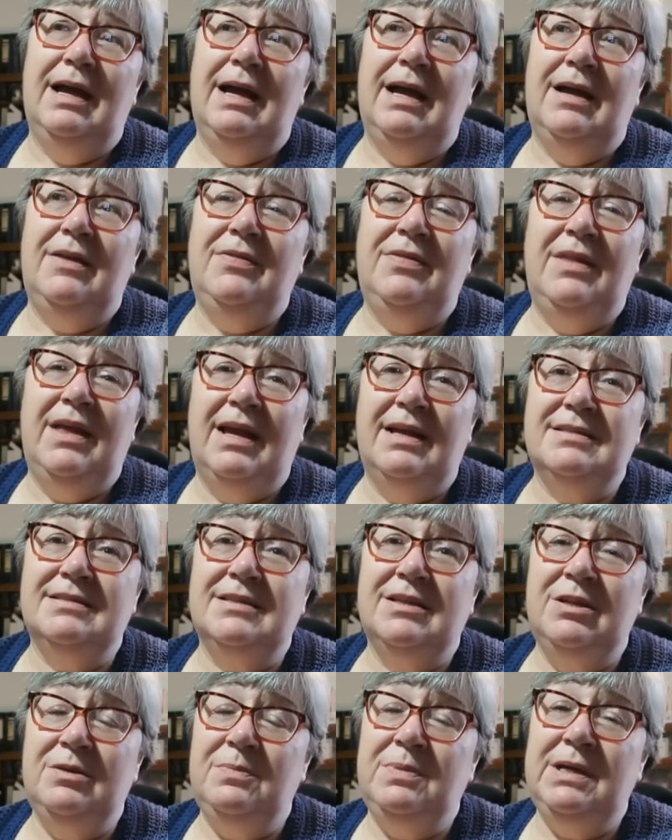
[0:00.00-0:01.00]
And
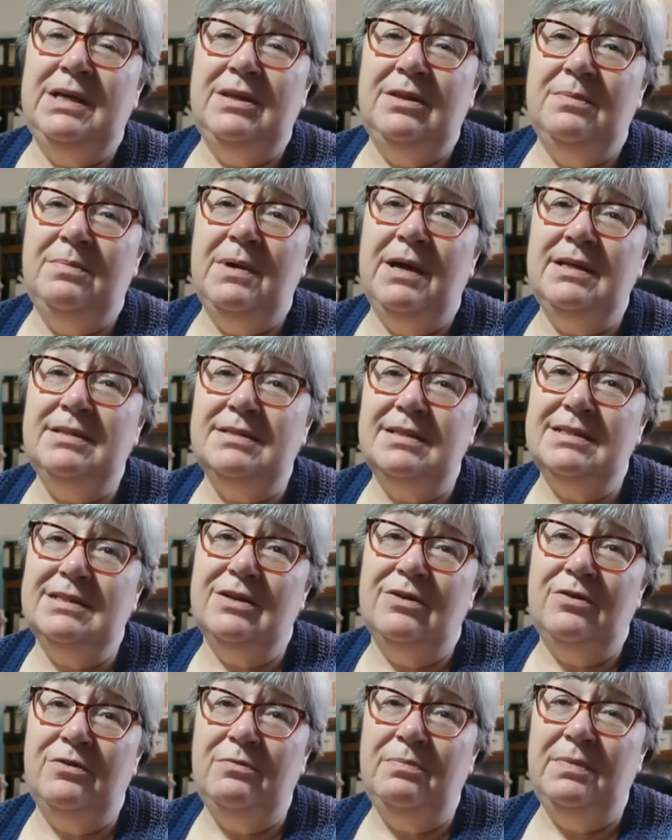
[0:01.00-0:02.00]
that's going to be the
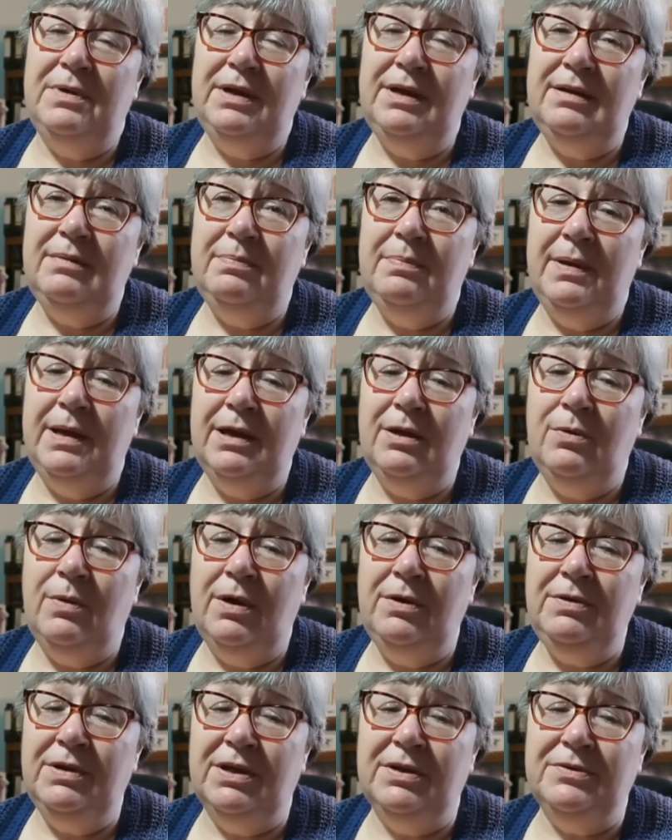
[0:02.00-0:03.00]
basis of my
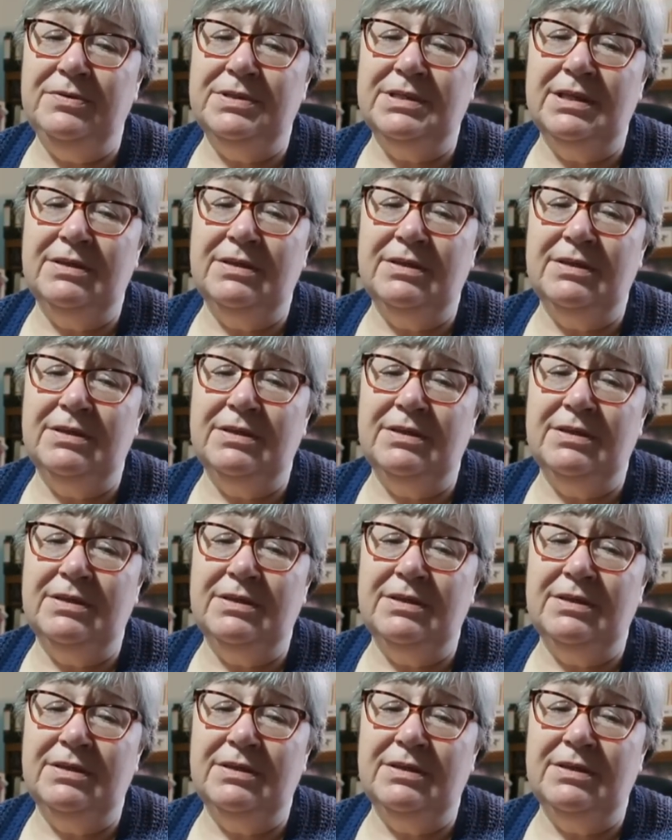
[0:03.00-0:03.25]
Penguono.